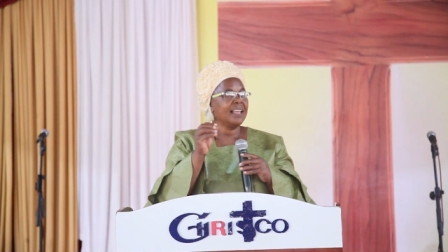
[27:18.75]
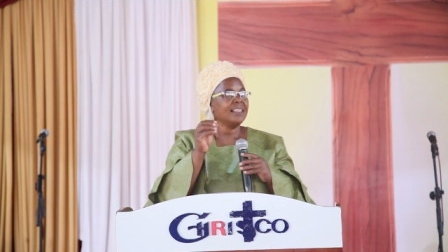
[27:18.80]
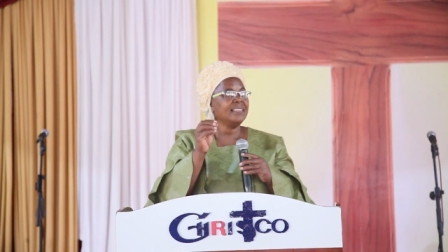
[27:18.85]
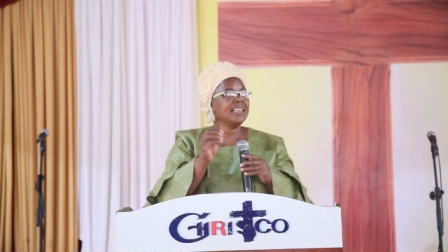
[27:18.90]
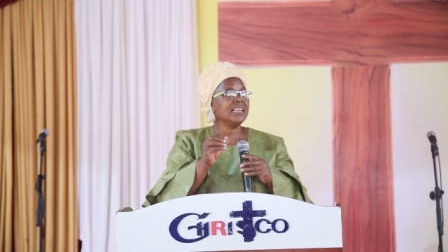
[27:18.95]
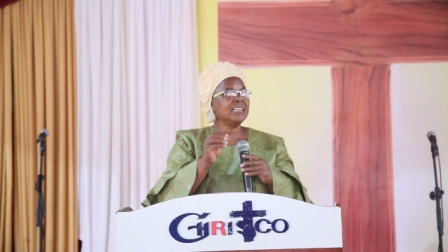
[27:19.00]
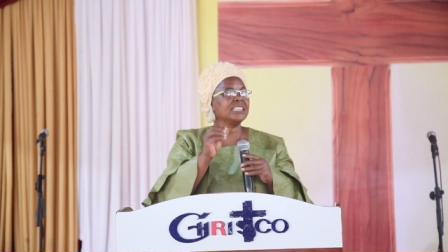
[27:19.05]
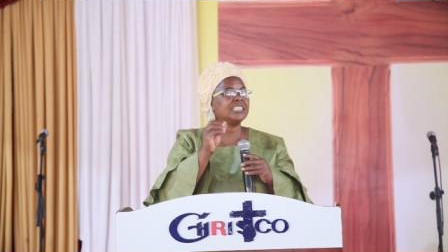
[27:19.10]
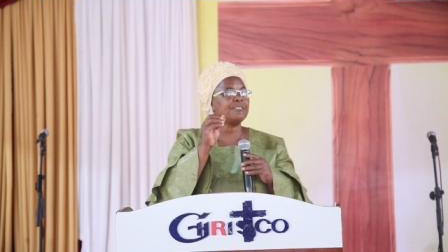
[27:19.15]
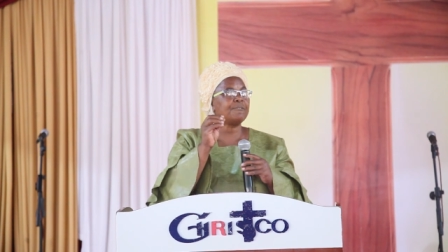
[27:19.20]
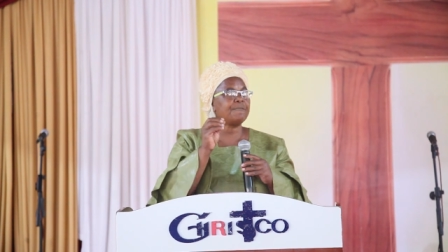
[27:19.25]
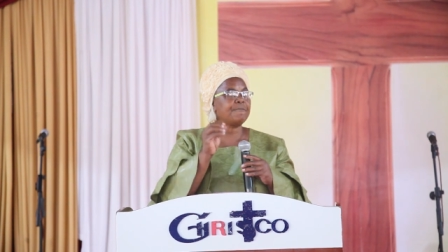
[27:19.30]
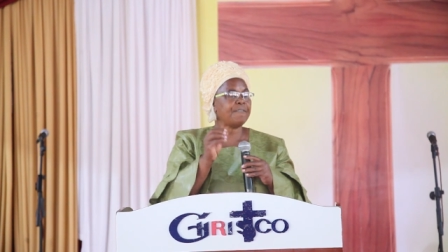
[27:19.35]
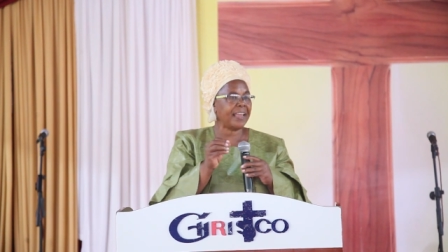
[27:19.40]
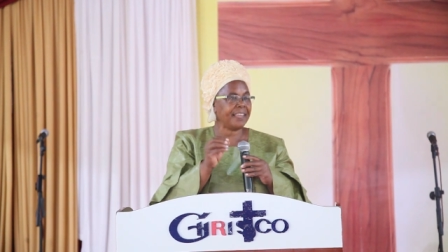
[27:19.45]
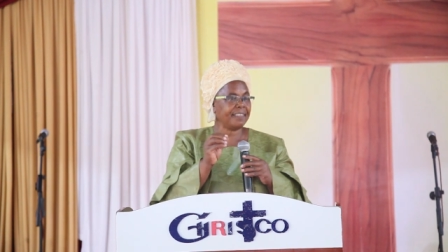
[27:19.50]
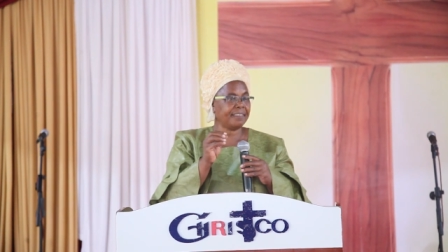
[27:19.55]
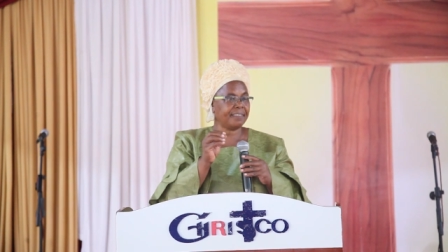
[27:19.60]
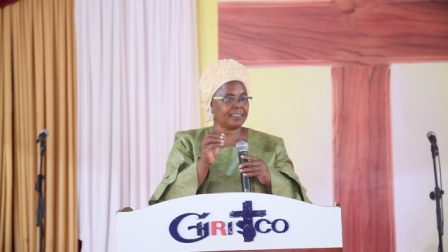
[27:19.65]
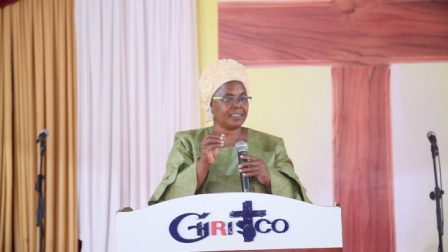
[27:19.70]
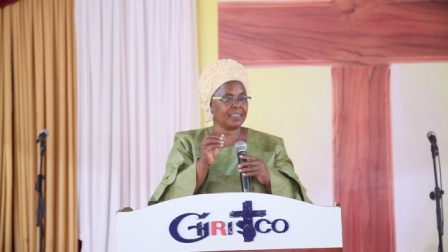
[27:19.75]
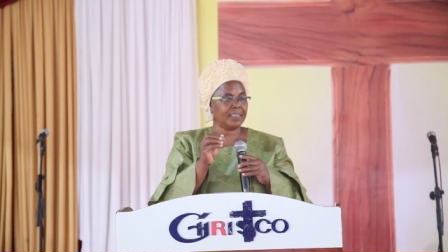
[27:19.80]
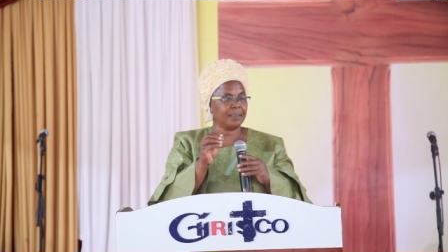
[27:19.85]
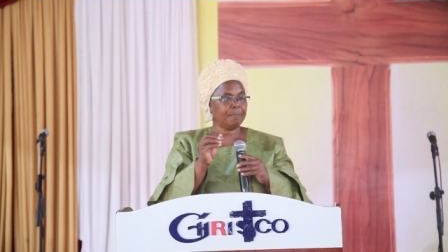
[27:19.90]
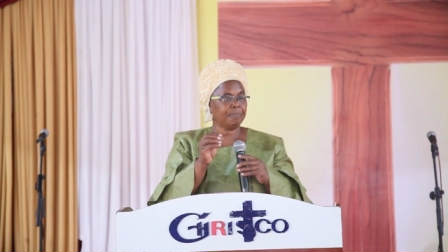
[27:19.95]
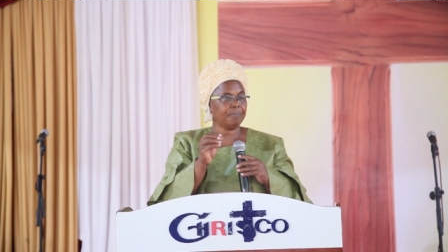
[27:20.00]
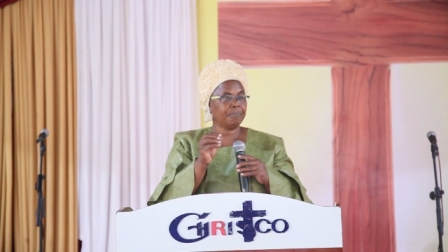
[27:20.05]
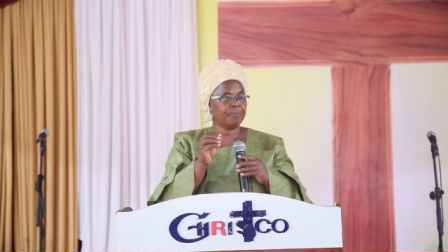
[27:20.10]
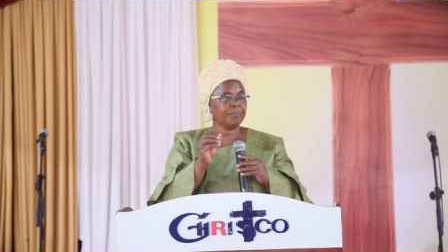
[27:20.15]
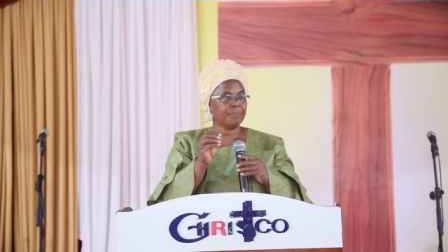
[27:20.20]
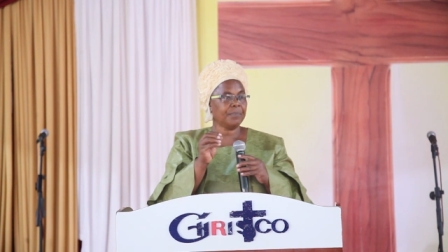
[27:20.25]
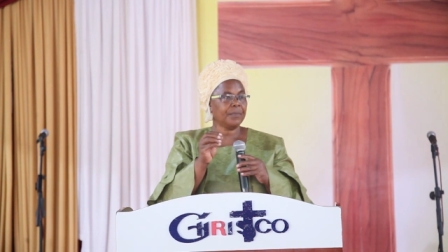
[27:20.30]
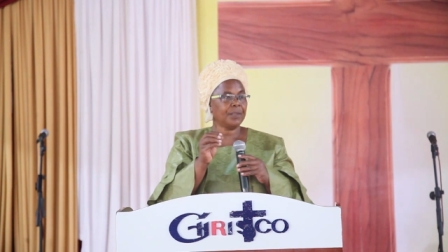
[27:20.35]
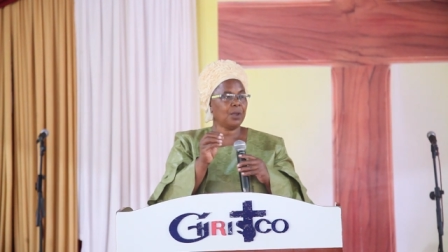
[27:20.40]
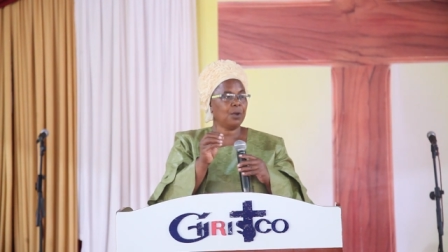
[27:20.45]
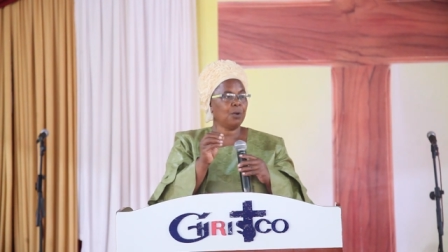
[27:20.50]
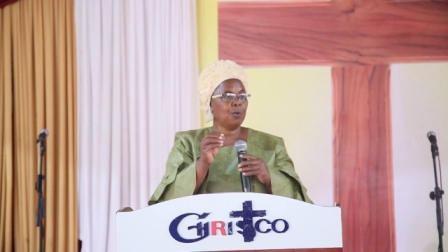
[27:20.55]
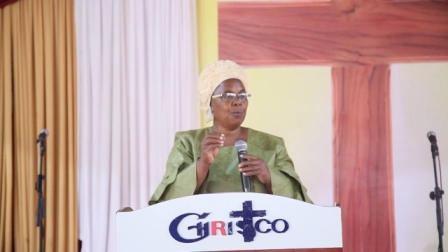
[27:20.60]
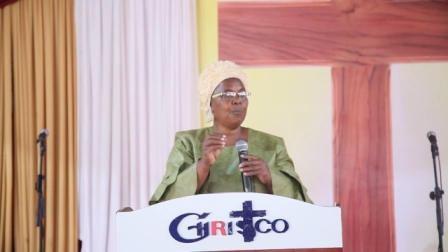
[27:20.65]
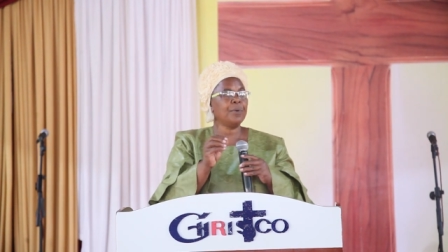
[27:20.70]
this faith
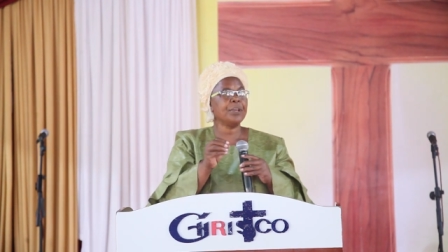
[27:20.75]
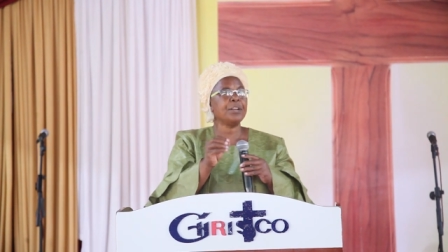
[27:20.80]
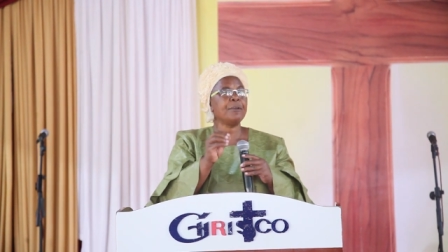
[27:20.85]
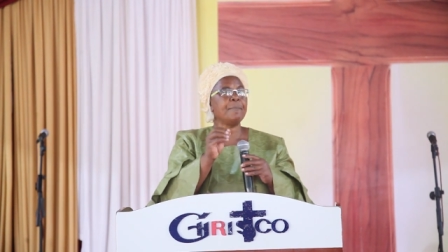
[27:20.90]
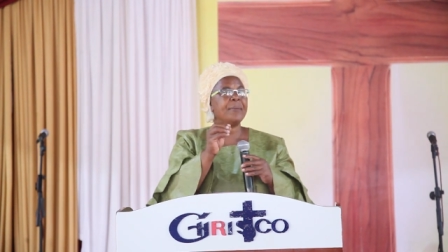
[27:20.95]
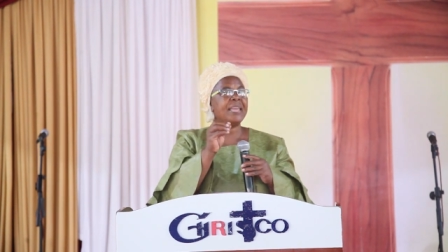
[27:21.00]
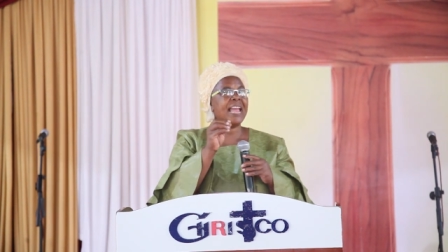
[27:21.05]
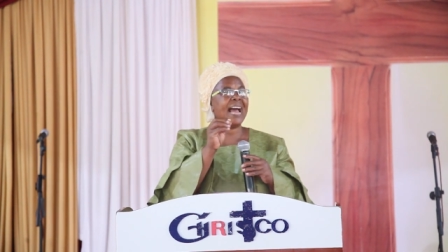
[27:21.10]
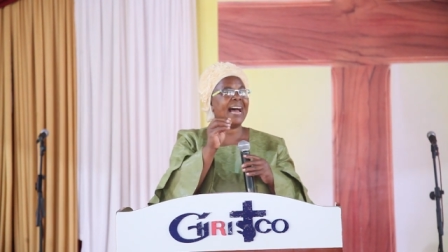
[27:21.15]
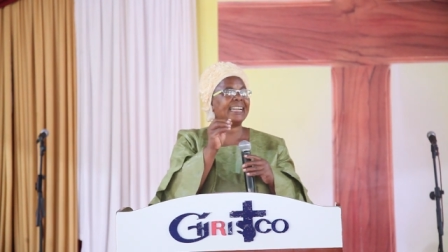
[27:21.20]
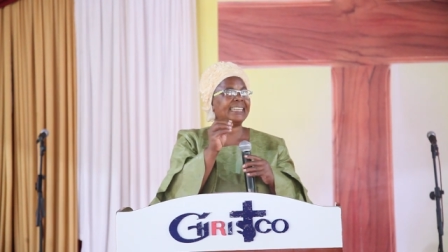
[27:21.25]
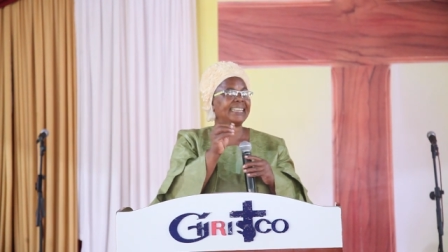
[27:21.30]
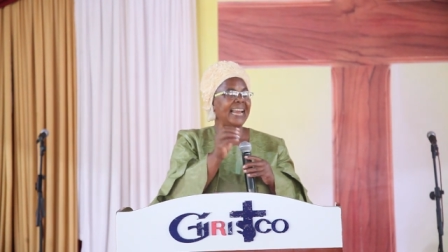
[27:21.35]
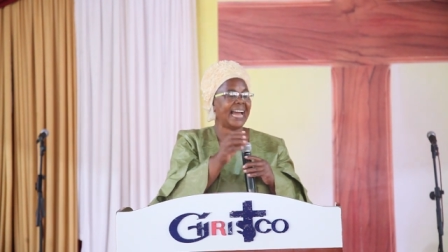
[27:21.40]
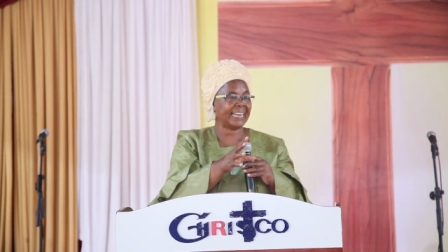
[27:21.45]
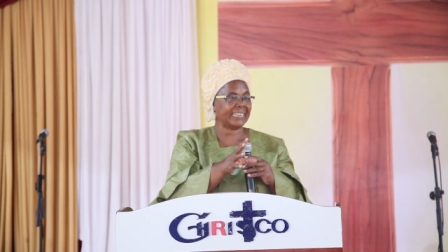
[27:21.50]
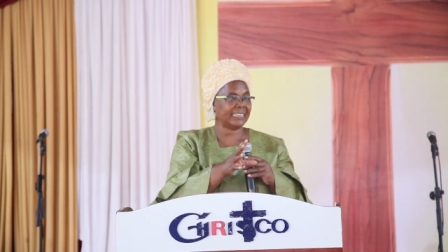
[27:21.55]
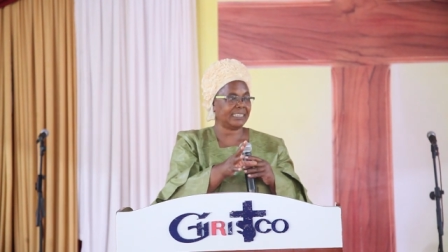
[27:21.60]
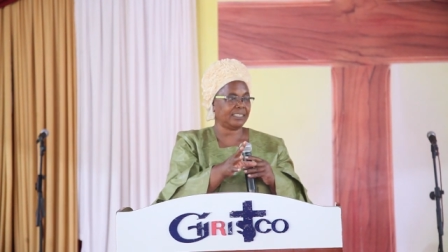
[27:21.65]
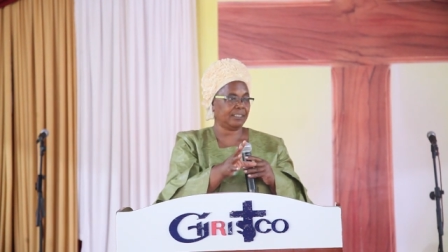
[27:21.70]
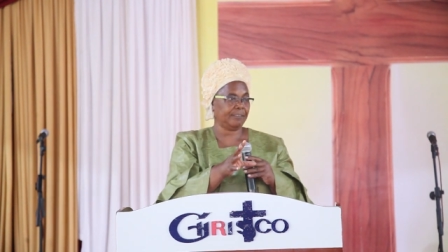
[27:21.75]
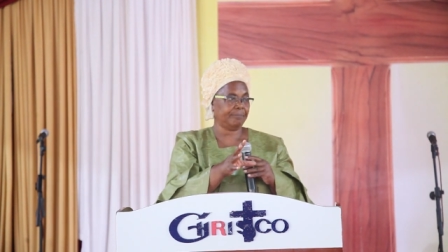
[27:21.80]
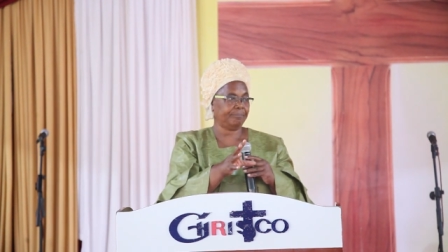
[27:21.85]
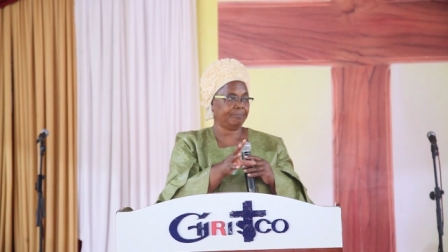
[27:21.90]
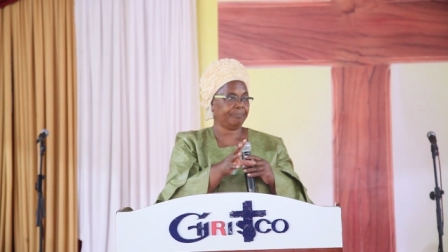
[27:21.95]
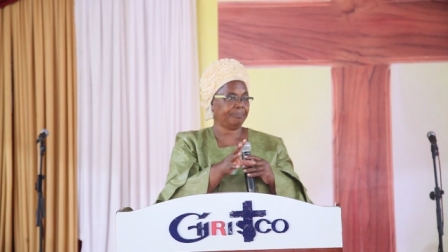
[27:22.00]
will be attacked.